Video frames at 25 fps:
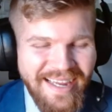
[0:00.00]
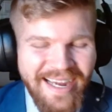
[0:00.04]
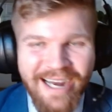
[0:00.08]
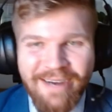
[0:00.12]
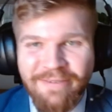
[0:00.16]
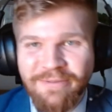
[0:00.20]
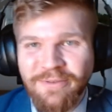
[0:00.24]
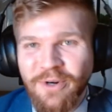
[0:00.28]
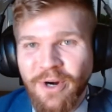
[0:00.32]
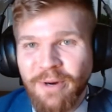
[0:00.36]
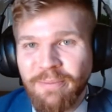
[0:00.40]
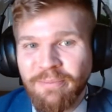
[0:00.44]

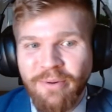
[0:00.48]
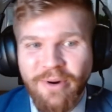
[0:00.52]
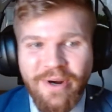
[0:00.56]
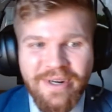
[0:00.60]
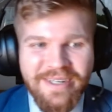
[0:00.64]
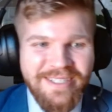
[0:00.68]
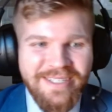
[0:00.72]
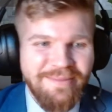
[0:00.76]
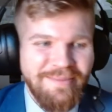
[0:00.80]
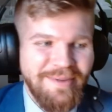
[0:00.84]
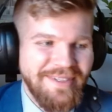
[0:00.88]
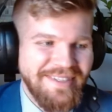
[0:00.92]
after
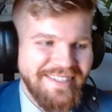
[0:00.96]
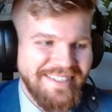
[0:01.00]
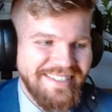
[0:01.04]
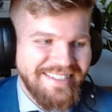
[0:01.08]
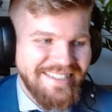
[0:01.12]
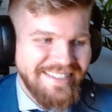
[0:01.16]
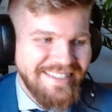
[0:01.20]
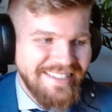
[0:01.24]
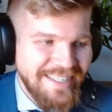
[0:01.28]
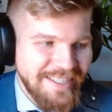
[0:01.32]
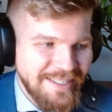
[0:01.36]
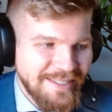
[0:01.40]
approximately
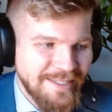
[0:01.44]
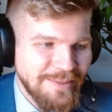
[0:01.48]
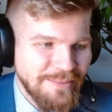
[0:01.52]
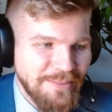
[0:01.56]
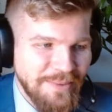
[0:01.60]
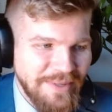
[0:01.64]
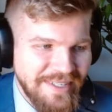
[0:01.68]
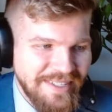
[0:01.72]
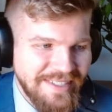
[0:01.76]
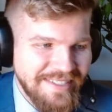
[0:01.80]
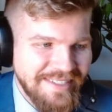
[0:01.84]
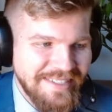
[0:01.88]
six
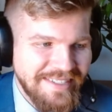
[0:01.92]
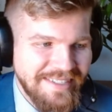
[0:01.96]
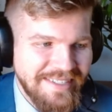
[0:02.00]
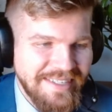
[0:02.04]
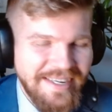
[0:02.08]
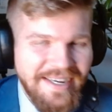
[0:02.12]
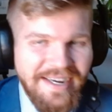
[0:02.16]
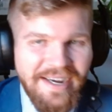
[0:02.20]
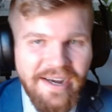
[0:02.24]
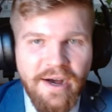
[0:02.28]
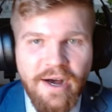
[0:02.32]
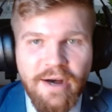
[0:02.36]
weeks
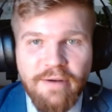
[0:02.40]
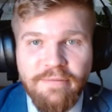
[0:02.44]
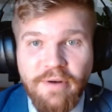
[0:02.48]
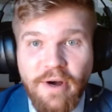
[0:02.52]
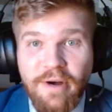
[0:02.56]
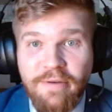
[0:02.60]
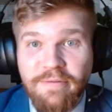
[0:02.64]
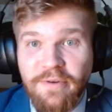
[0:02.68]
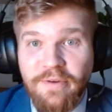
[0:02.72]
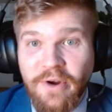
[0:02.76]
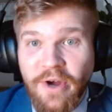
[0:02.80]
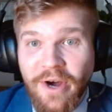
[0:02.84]
of,
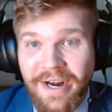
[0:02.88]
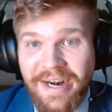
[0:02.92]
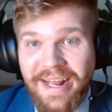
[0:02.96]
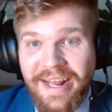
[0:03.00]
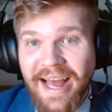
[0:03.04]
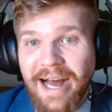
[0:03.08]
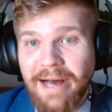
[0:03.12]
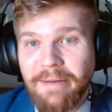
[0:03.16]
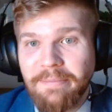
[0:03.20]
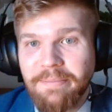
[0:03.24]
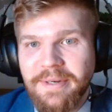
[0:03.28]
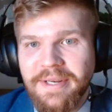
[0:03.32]
of not
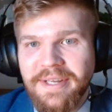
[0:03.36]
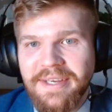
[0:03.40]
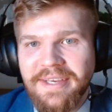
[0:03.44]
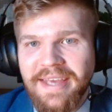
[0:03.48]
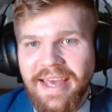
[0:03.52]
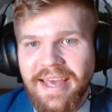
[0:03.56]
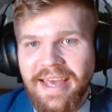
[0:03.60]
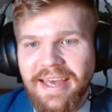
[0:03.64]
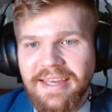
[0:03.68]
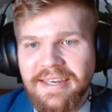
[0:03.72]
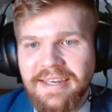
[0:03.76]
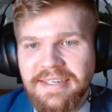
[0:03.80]

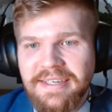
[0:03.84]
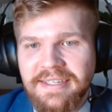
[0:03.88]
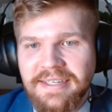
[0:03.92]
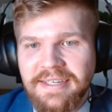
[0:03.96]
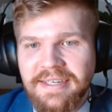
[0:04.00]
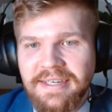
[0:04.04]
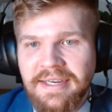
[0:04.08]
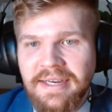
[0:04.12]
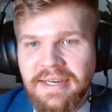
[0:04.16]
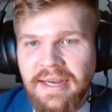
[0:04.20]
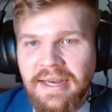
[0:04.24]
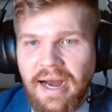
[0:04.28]
happening and
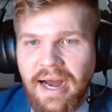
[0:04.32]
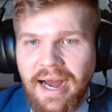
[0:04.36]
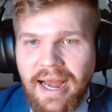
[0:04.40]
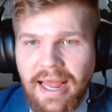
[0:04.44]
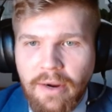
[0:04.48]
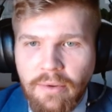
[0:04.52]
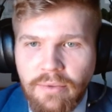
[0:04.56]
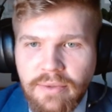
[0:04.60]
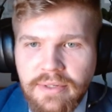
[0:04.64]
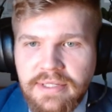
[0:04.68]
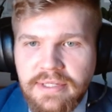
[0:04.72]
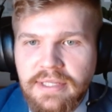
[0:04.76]
uh,
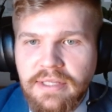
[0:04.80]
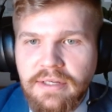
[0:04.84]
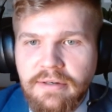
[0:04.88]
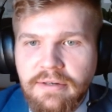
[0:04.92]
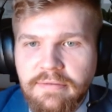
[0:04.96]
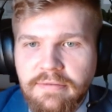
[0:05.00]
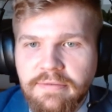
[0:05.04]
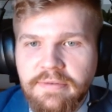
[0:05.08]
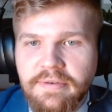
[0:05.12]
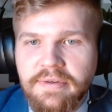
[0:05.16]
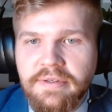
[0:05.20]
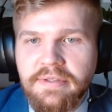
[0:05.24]
i always
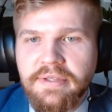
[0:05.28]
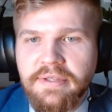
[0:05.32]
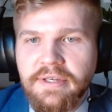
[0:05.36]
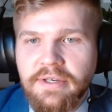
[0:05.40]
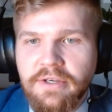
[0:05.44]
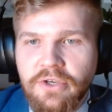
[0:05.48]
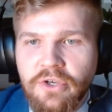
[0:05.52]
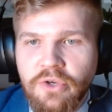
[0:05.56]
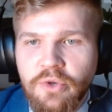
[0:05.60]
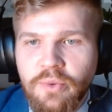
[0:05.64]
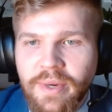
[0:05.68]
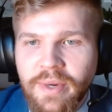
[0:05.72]
love
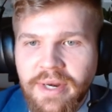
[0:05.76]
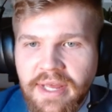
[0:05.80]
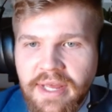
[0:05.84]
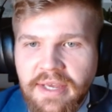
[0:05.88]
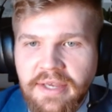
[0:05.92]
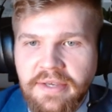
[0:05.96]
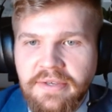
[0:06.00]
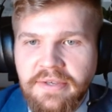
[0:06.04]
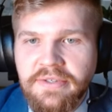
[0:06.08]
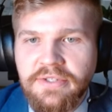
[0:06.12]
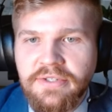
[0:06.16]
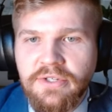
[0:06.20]
the q and
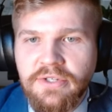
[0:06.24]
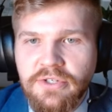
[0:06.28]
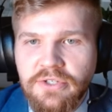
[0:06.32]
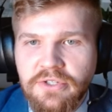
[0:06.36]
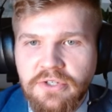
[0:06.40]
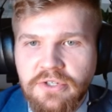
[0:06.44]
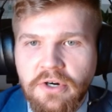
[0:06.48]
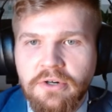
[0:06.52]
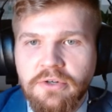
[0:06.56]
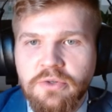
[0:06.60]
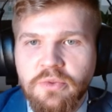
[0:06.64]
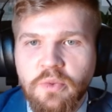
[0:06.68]
a's to
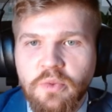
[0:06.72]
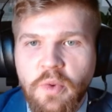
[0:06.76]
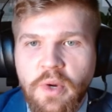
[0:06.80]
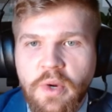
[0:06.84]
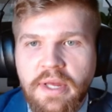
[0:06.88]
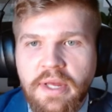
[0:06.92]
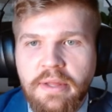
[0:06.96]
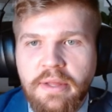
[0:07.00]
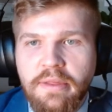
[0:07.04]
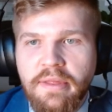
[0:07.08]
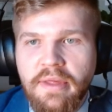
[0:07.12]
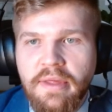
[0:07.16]
start
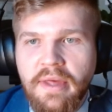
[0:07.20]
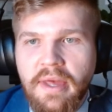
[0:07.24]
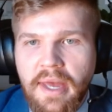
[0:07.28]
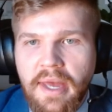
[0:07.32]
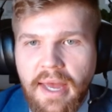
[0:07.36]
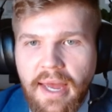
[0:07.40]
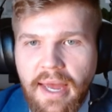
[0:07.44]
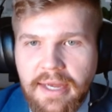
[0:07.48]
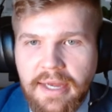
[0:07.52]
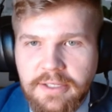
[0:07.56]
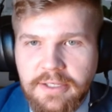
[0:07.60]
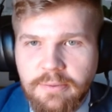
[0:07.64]
with
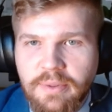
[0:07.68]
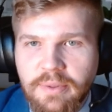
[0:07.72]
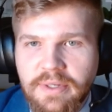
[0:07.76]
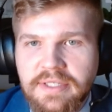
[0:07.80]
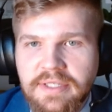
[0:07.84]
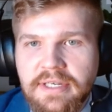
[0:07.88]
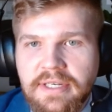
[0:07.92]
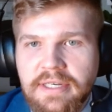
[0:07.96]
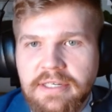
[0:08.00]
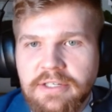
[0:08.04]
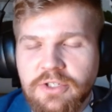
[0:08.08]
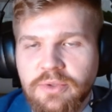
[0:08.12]

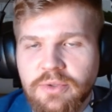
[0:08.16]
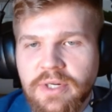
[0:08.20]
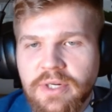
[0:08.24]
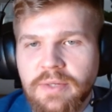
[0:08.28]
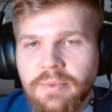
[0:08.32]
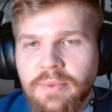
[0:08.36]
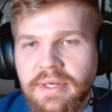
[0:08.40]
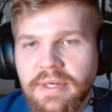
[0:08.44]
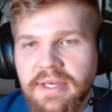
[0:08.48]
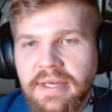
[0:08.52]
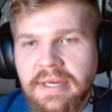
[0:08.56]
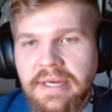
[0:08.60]
express entry
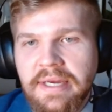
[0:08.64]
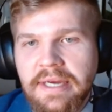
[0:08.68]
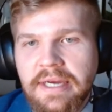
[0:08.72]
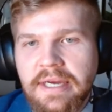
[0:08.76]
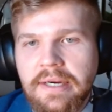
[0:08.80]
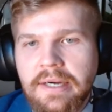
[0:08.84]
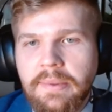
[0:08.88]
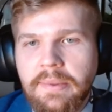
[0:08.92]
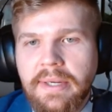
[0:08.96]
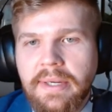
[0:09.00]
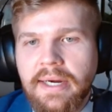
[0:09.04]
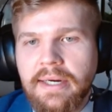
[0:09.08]
and we
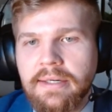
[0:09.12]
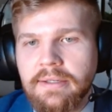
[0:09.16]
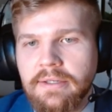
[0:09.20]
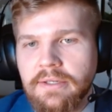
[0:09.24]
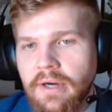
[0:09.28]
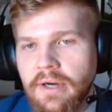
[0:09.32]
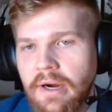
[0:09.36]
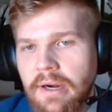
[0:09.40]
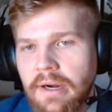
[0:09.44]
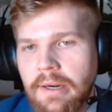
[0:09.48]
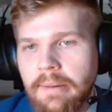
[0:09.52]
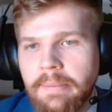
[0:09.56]
we kind of
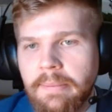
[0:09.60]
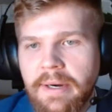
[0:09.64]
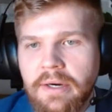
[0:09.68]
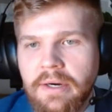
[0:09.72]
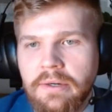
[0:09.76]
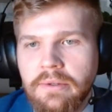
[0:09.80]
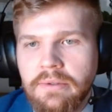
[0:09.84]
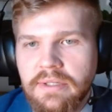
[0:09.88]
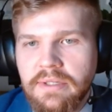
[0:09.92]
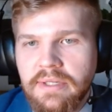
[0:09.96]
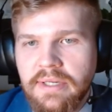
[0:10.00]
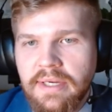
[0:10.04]
talk
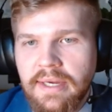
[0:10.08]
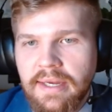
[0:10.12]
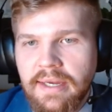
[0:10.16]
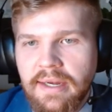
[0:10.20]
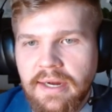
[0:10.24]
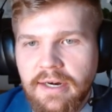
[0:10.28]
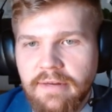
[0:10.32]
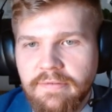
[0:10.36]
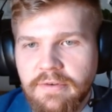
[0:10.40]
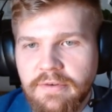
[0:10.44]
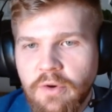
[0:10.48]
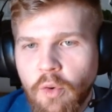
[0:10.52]
about
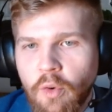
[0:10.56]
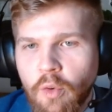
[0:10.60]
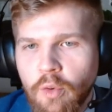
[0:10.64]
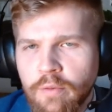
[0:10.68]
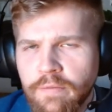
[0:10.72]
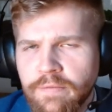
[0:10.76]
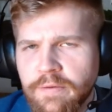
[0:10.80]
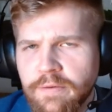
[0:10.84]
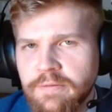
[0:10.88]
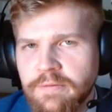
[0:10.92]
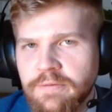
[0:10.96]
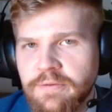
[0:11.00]
kind of an
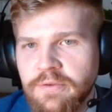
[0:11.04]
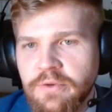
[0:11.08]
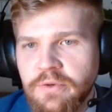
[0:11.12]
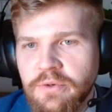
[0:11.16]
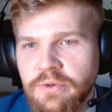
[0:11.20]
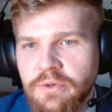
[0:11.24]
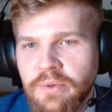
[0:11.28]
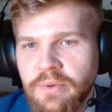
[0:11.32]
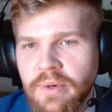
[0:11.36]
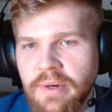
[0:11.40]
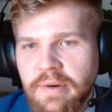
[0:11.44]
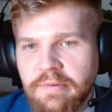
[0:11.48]

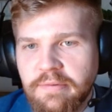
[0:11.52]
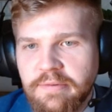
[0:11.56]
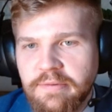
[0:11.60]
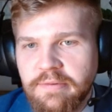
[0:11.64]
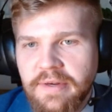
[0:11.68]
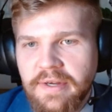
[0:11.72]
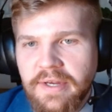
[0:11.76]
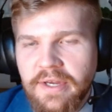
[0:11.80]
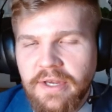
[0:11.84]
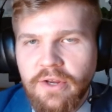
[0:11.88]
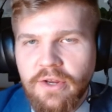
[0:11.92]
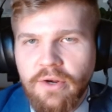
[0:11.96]
overview
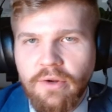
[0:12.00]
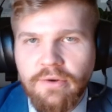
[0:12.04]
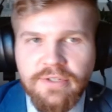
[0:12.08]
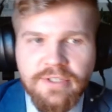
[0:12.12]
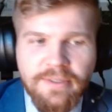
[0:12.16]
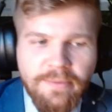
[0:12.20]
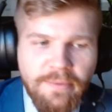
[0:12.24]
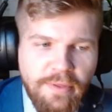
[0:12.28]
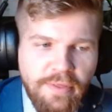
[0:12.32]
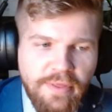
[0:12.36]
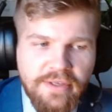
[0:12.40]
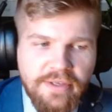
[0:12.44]
of you know
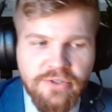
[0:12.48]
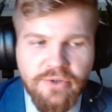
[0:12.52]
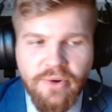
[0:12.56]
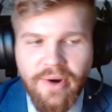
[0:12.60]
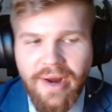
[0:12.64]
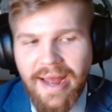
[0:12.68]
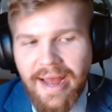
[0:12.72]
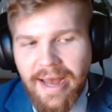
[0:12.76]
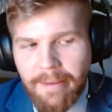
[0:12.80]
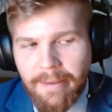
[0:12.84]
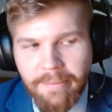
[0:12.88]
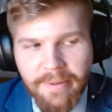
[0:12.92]
some of the things that
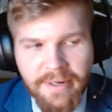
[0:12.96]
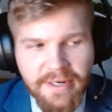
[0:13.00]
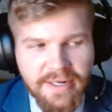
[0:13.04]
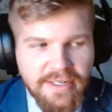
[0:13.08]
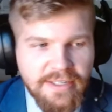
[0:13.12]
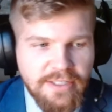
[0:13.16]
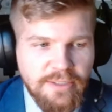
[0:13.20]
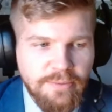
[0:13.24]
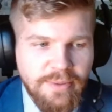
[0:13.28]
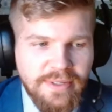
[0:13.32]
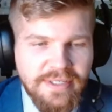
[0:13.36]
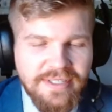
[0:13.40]
are happening
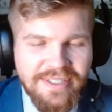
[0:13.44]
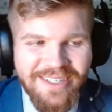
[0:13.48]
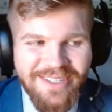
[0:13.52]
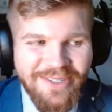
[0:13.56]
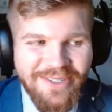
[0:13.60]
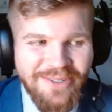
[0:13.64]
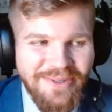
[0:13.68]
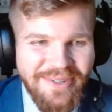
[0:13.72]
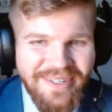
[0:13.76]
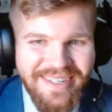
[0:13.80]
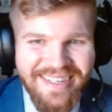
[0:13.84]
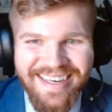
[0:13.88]
in express
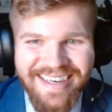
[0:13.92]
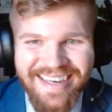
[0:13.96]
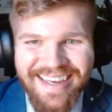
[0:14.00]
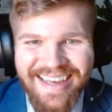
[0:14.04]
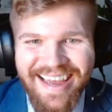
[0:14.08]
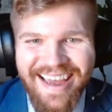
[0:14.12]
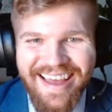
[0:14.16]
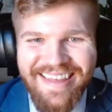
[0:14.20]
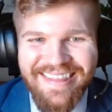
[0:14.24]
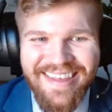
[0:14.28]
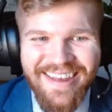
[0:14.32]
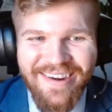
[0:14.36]
entry
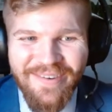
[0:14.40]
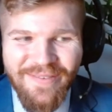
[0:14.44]
and